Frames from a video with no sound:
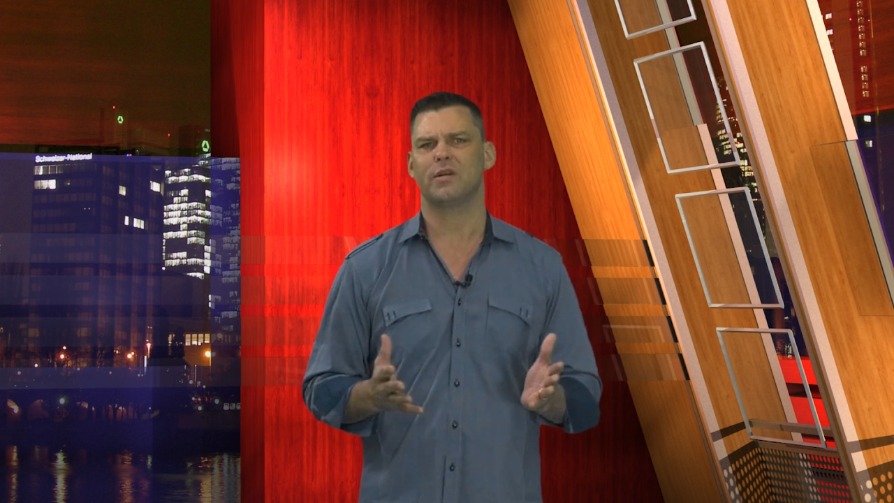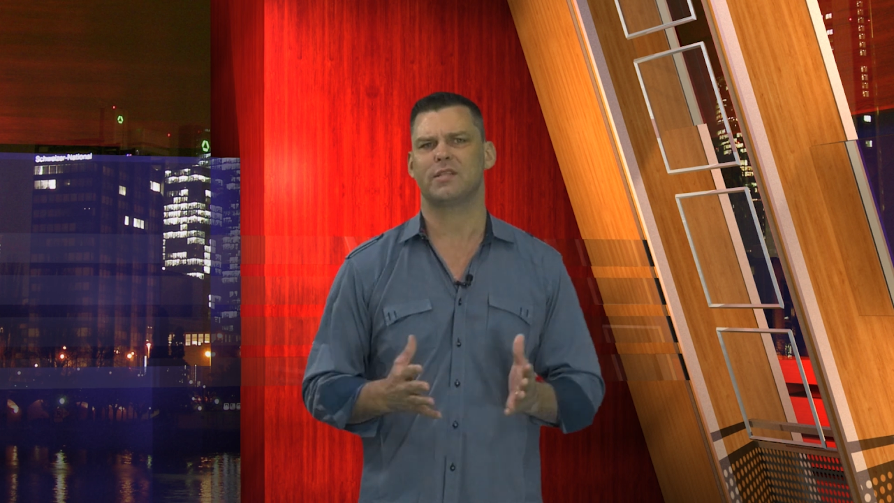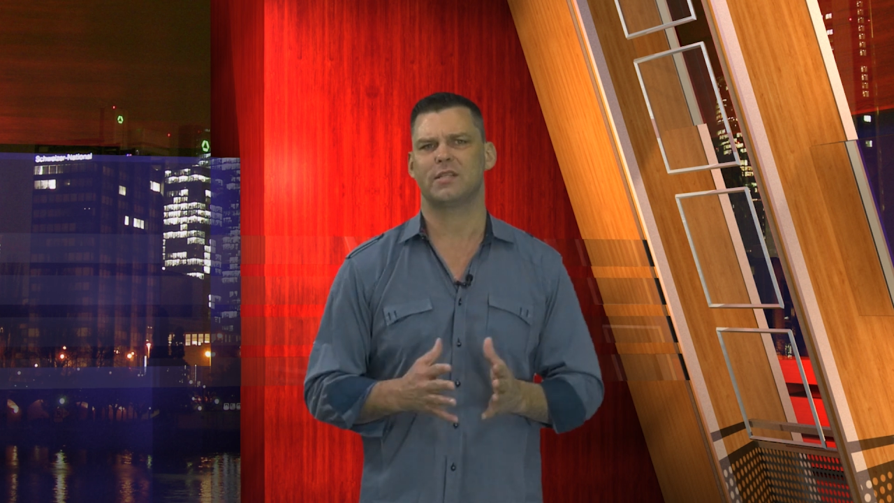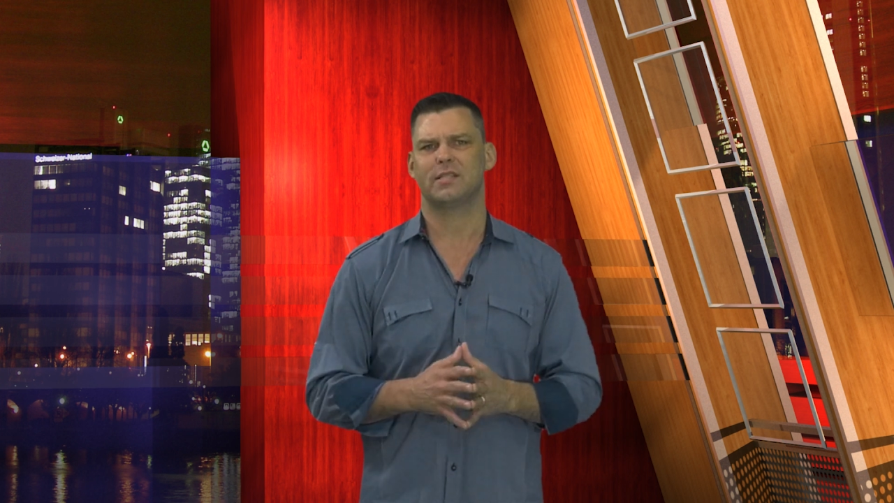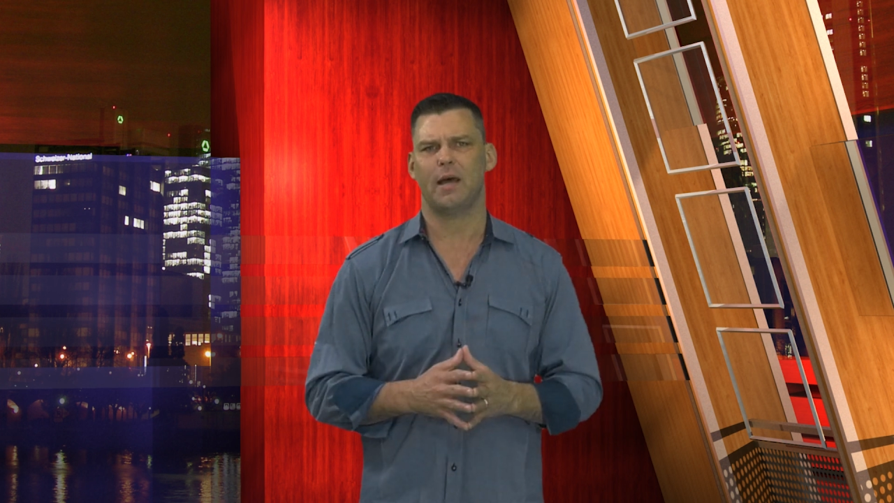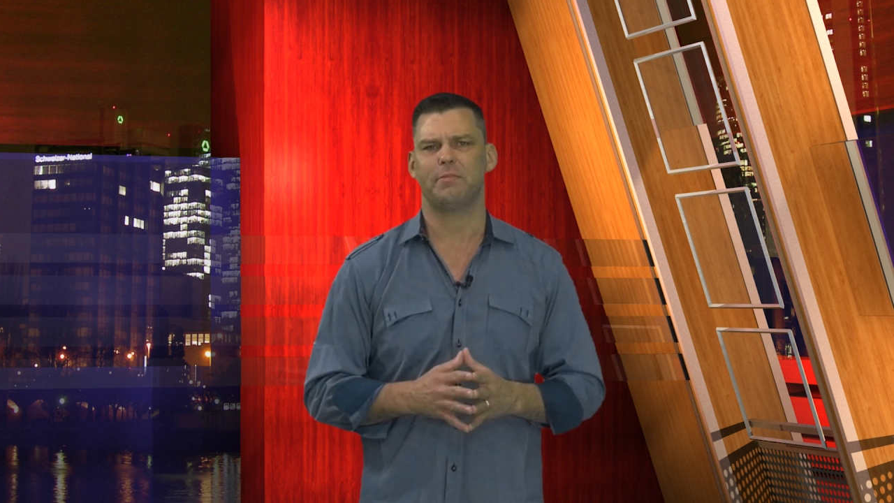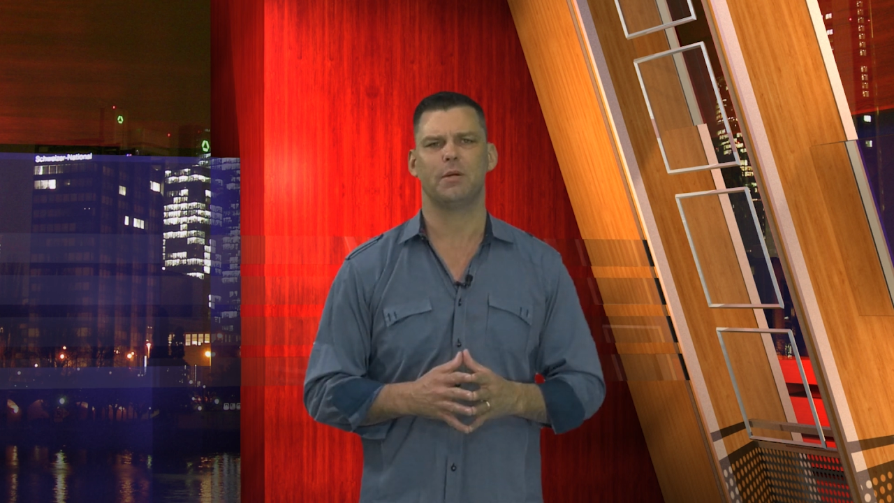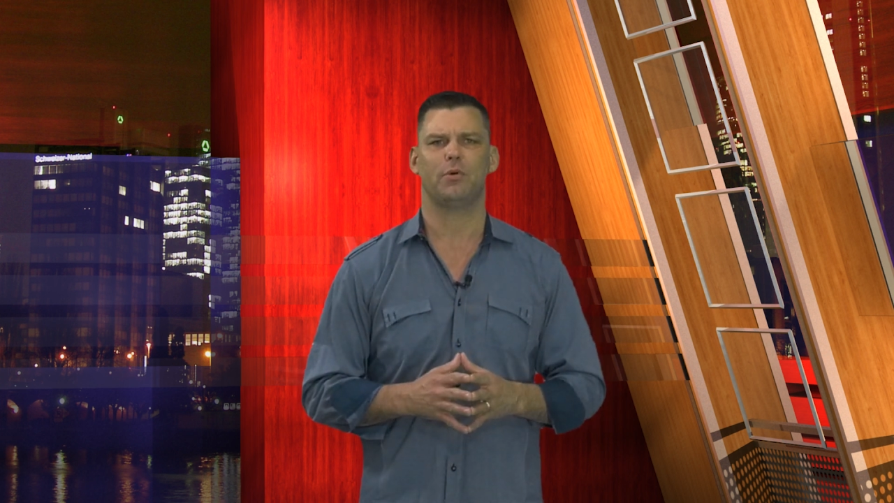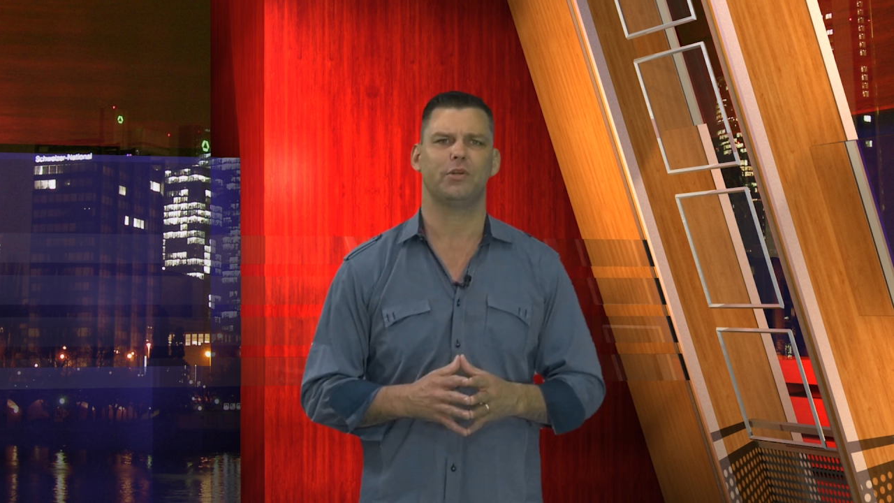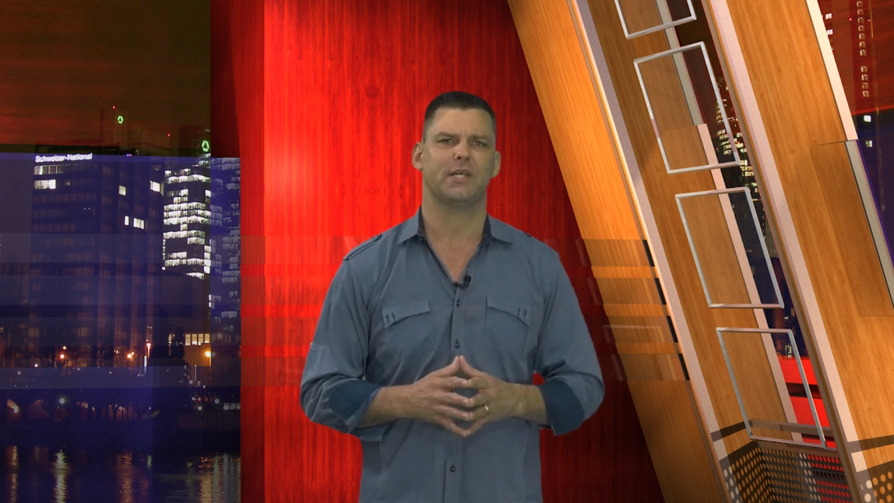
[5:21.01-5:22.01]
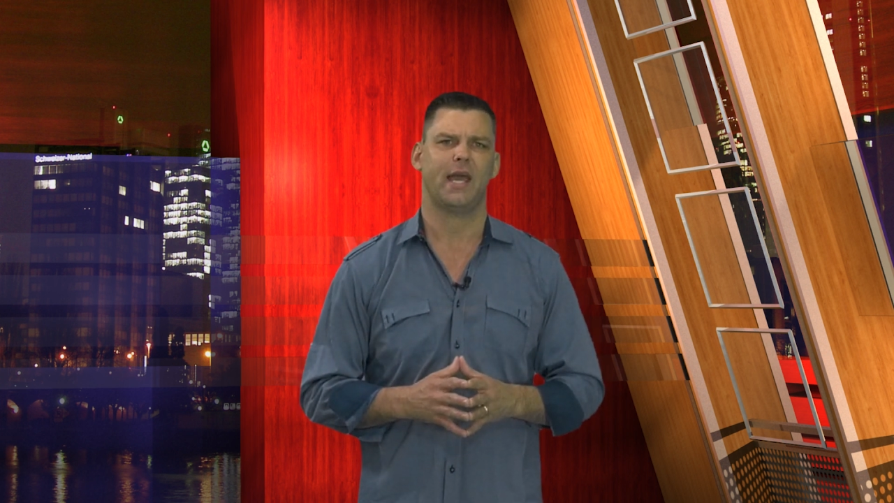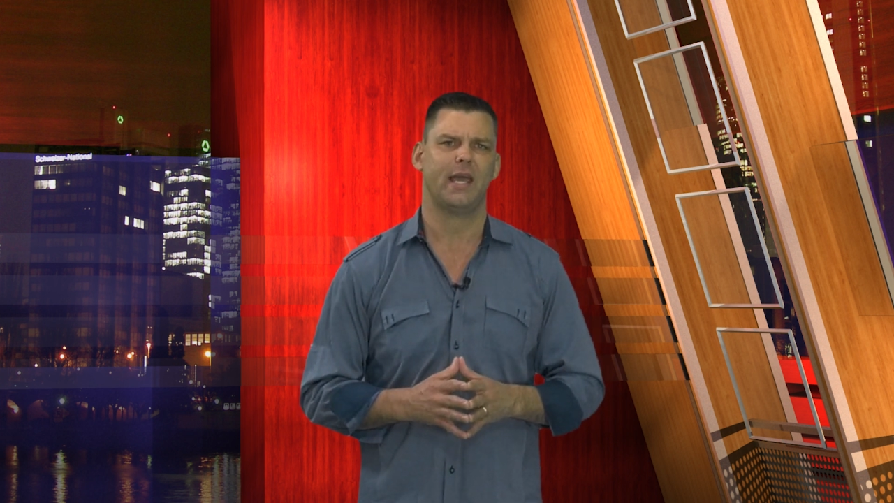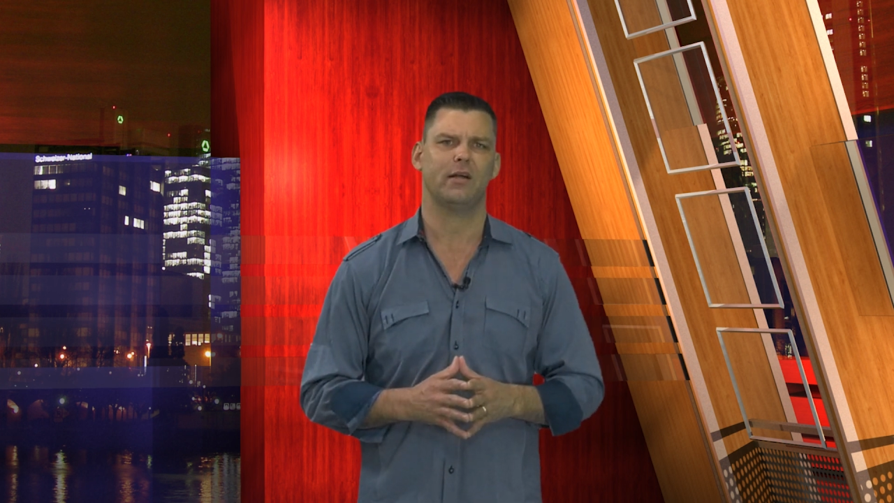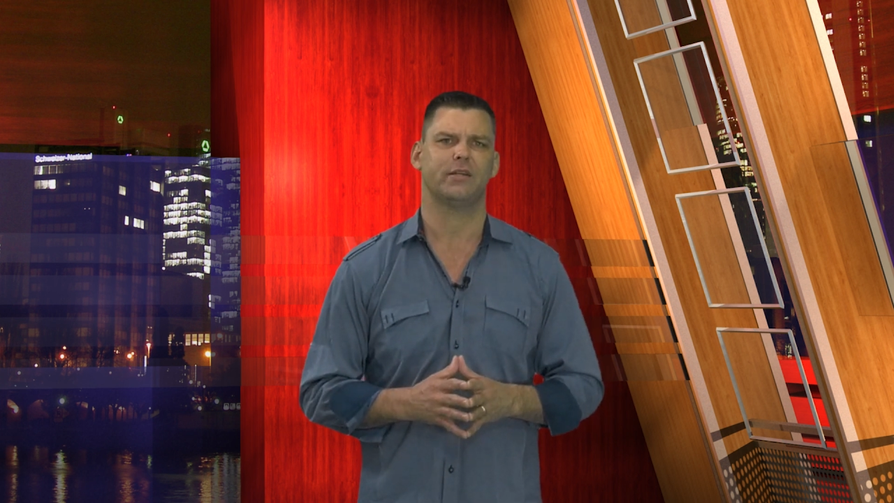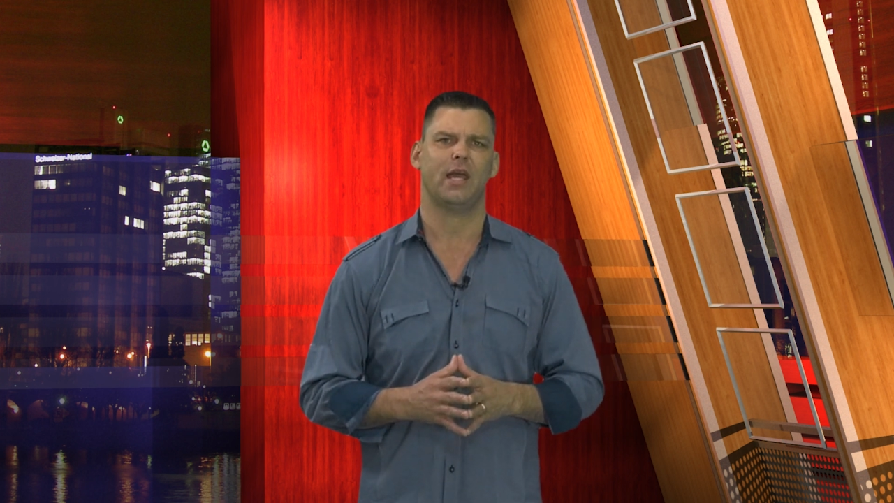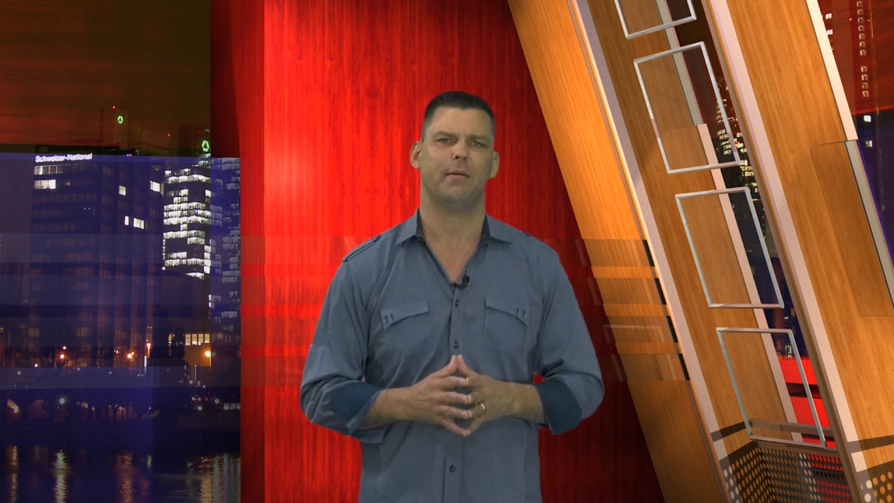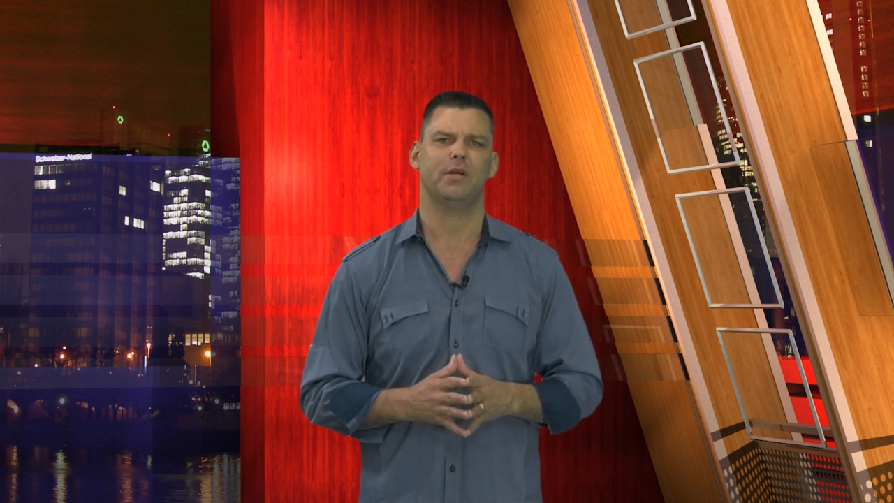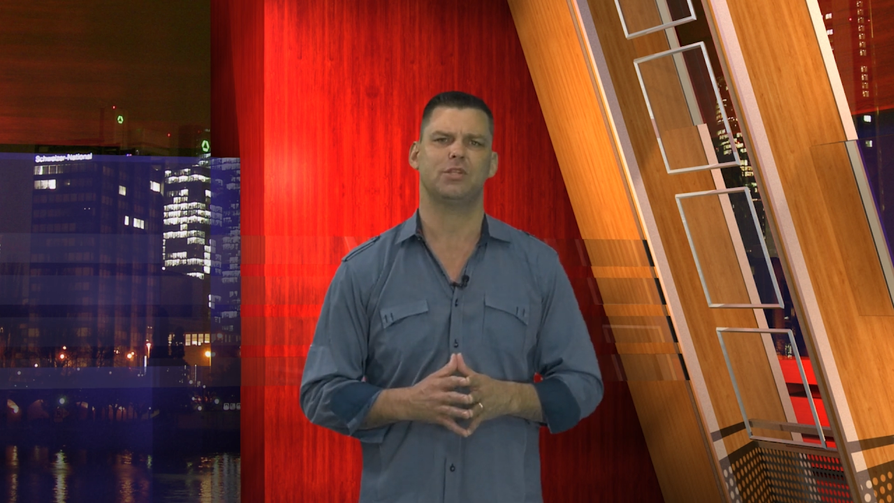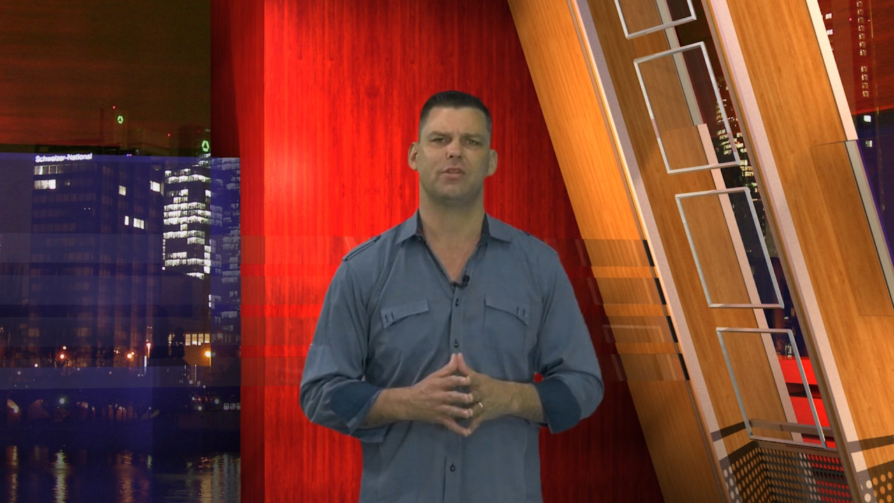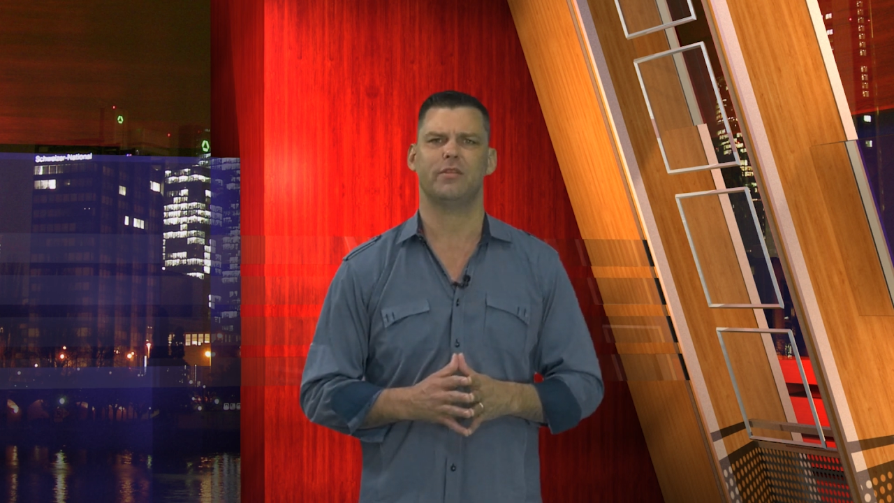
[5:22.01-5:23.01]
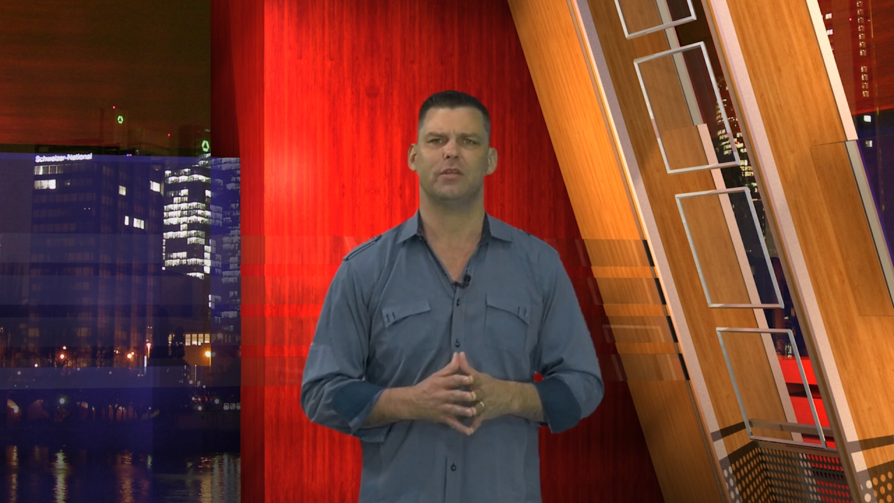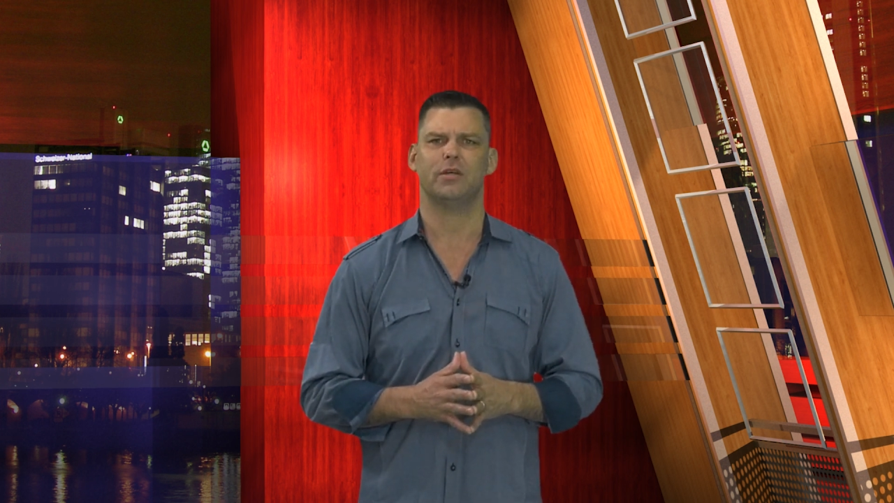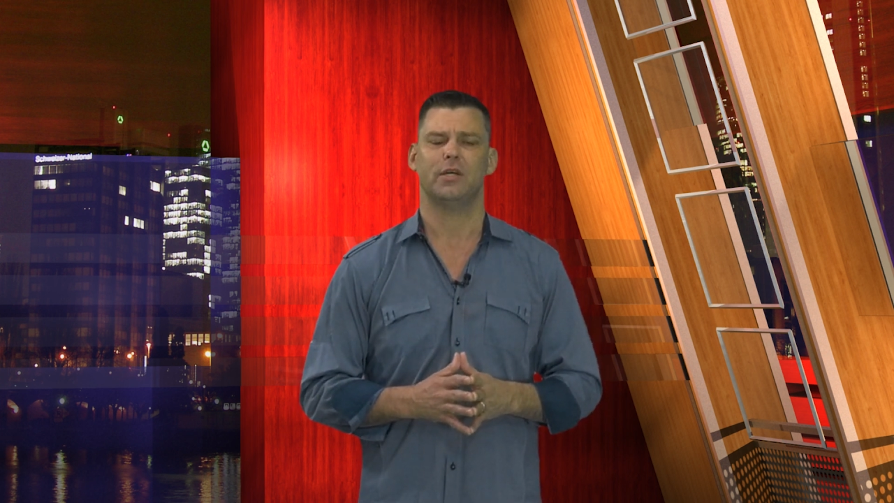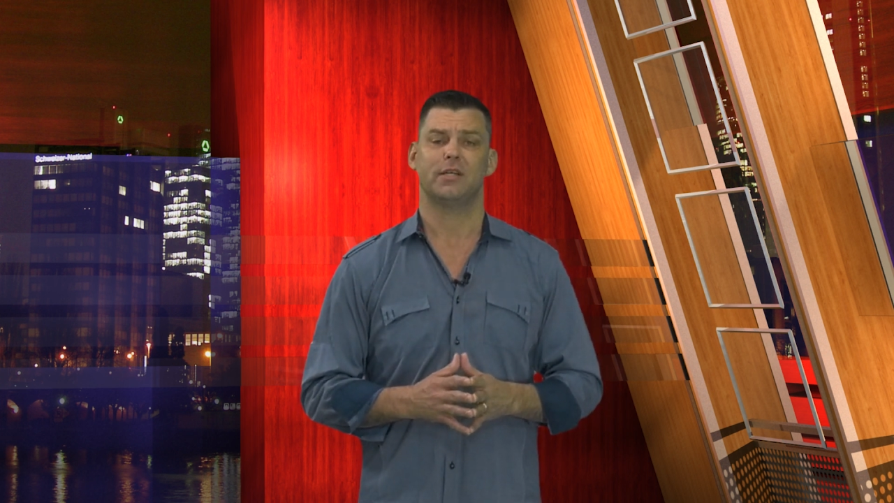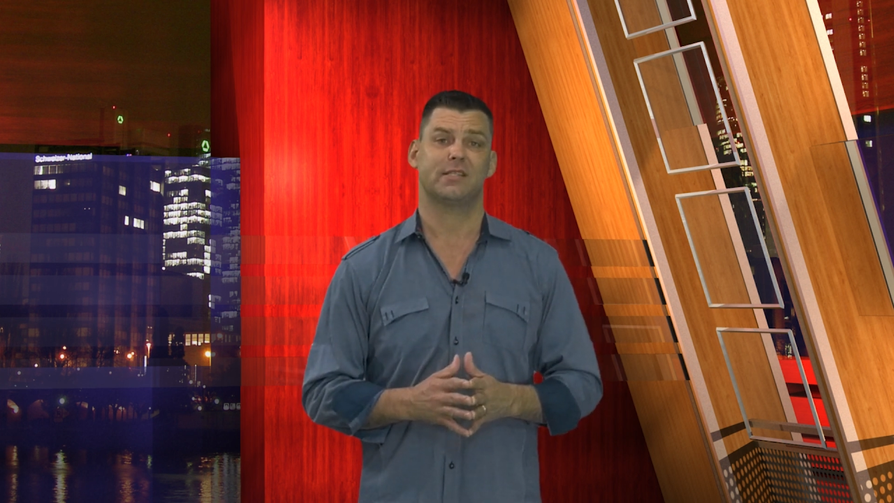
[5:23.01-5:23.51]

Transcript: susceptible to hail damage than the